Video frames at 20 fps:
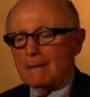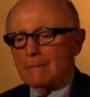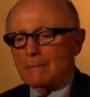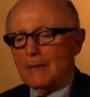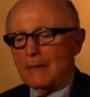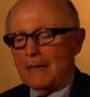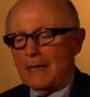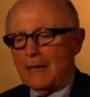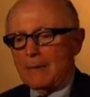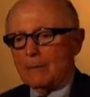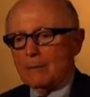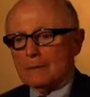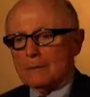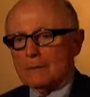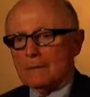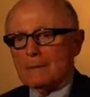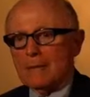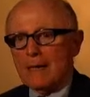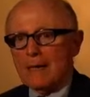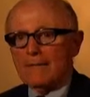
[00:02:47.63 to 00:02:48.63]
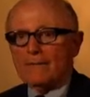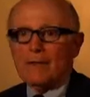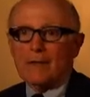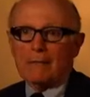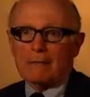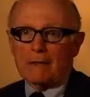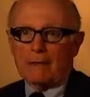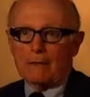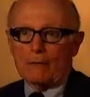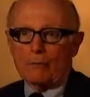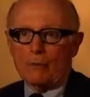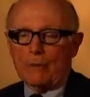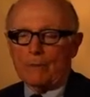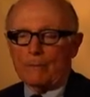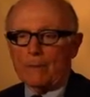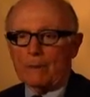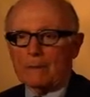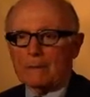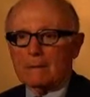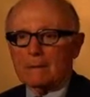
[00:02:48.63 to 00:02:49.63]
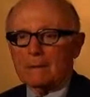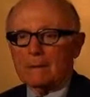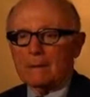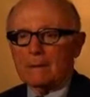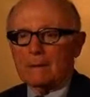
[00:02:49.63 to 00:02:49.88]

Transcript: be able to have their equipment